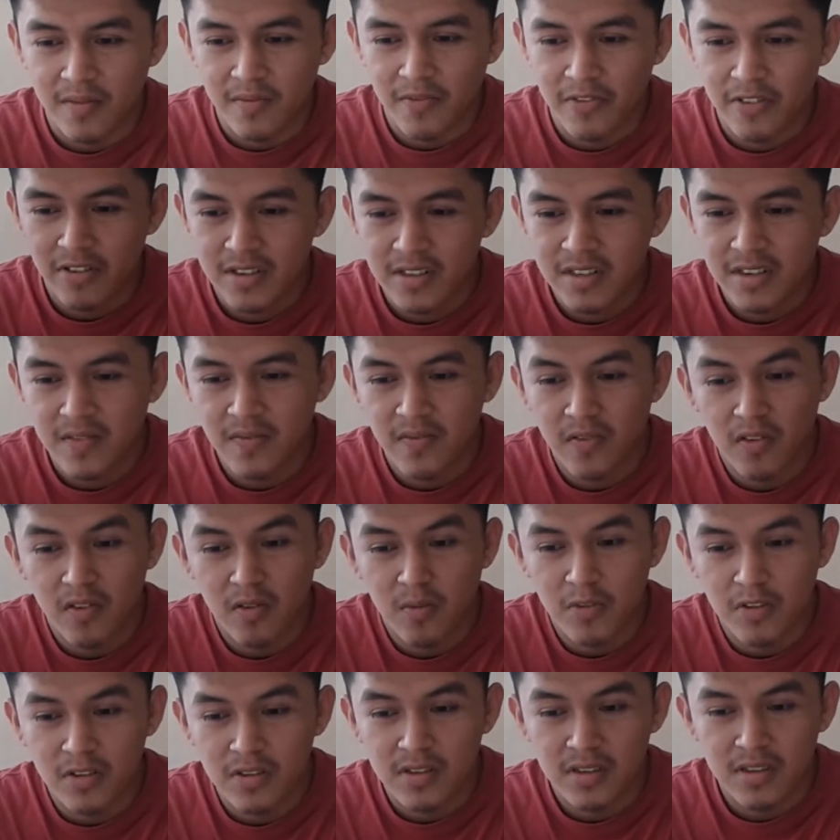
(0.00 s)
First and
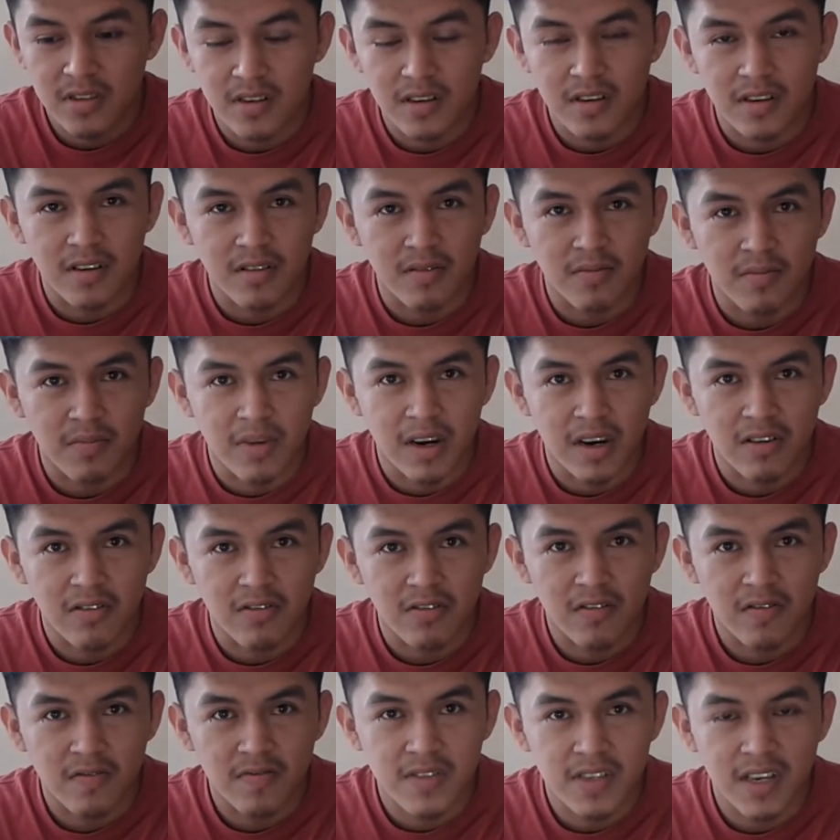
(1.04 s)
foremost, the
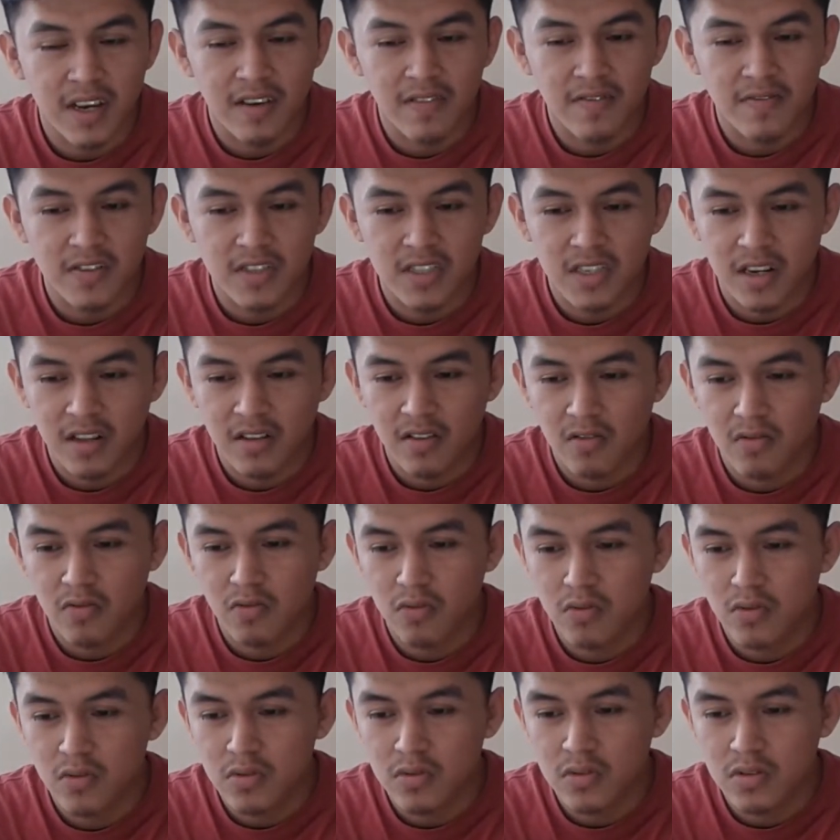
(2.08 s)
mangroves have shallow
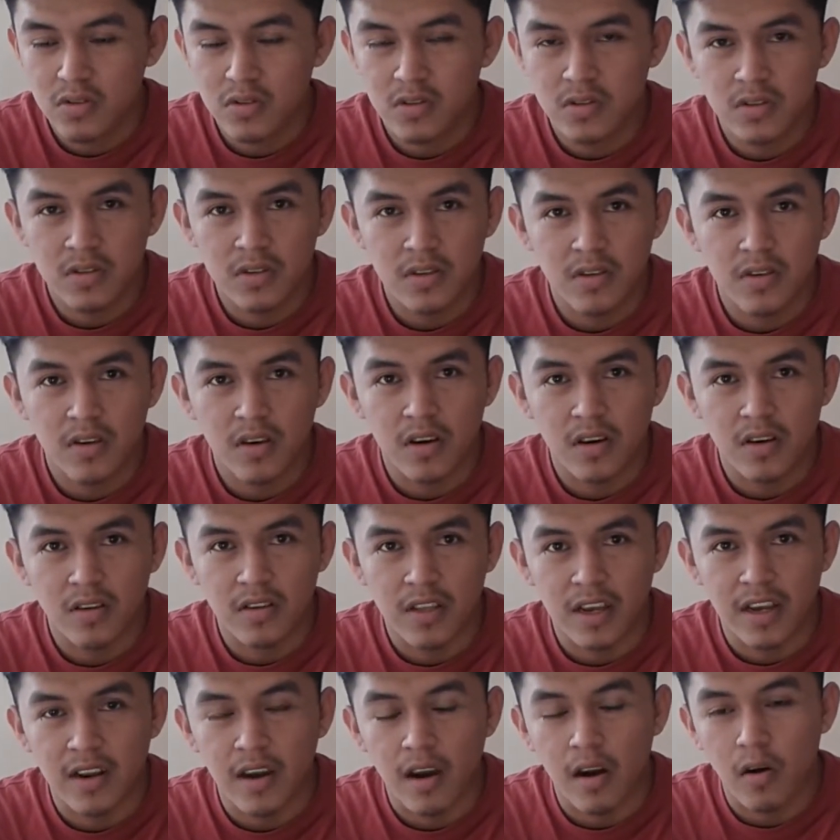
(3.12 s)
roots
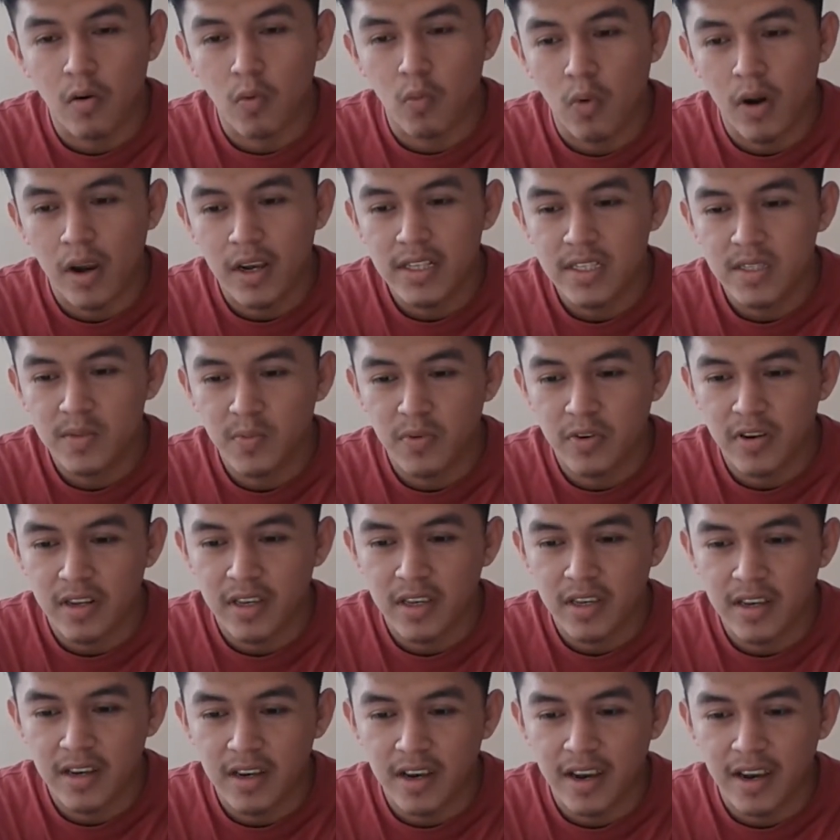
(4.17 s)
that are widespreading,